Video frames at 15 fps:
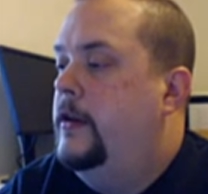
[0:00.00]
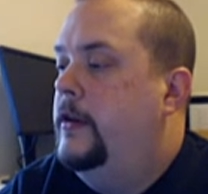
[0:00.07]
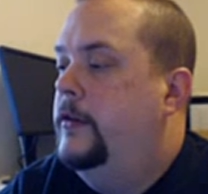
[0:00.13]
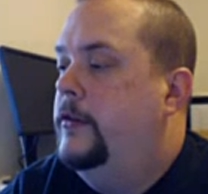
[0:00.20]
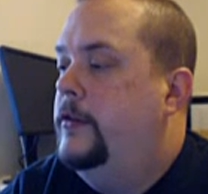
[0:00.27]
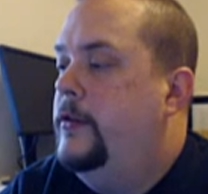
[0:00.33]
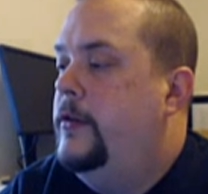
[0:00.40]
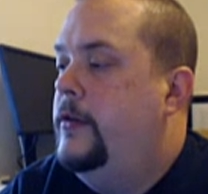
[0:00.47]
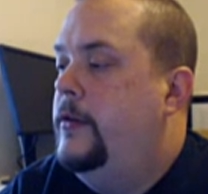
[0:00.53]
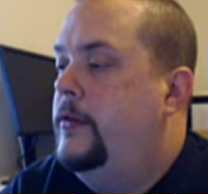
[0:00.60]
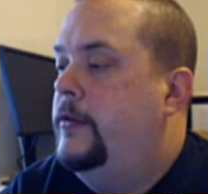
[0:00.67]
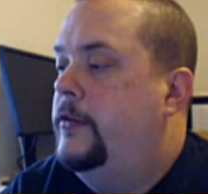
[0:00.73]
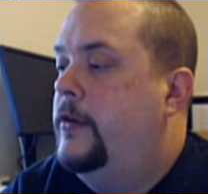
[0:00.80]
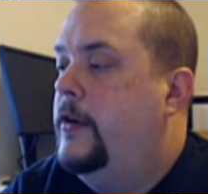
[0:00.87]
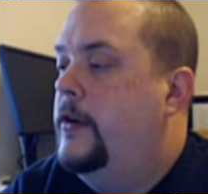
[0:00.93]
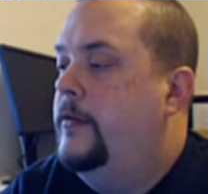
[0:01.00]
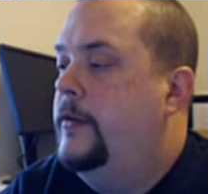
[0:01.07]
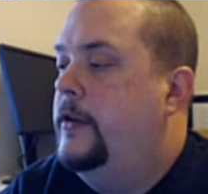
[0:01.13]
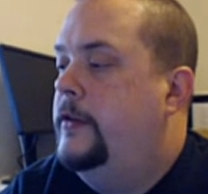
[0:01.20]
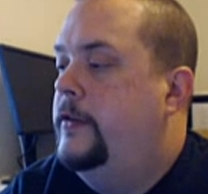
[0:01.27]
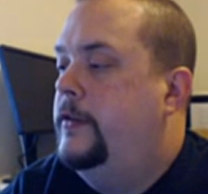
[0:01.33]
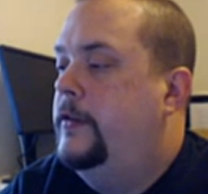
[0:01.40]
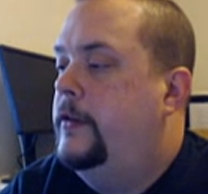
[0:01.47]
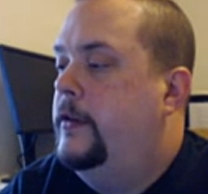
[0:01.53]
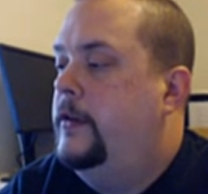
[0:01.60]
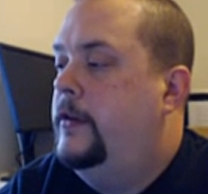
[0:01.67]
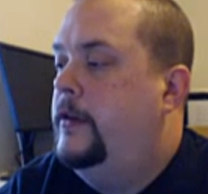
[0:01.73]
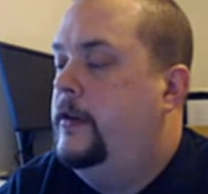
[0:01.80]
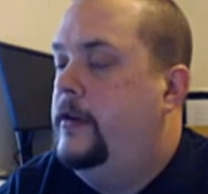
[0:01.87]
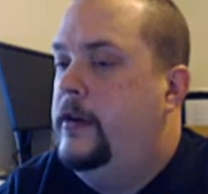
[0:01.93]
a sudo service
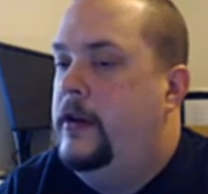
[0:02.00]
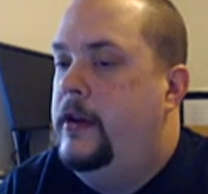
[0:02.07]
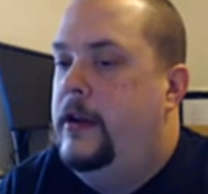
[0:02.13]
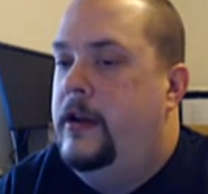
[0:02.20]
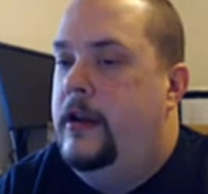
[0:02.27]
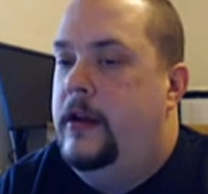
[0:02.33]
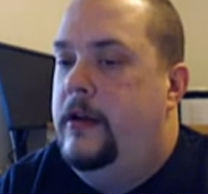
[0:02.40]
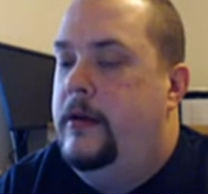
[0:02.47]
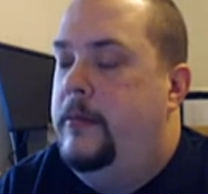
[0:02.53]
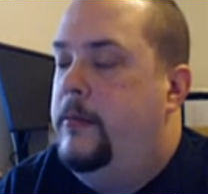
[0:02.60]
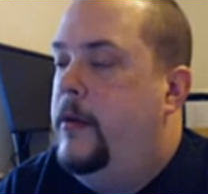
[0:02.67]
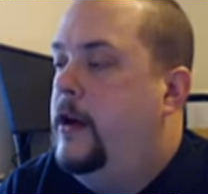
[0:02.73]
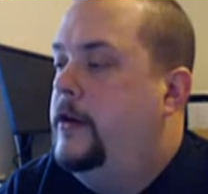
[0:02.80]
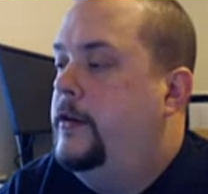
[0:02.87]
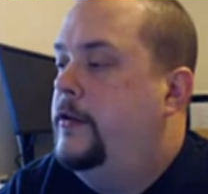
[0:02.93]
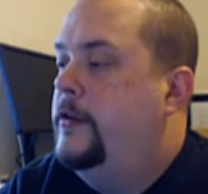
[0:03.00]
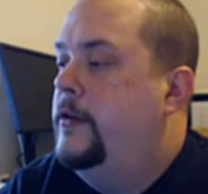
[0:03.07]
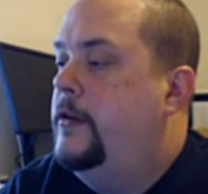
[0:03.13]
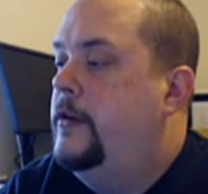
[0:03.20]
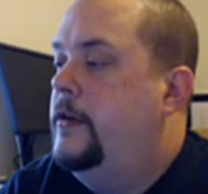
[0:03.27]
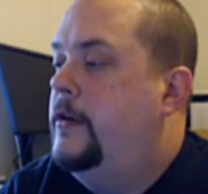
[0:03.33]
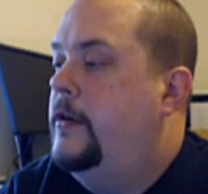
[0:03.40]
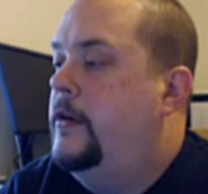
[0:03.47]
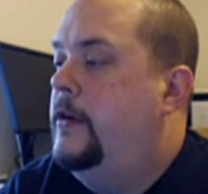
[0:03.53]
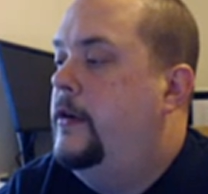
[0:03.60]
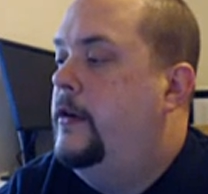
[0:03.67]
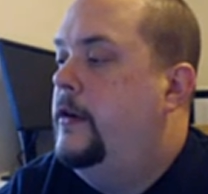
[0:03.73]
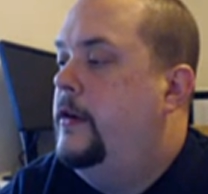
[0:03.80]
monitorix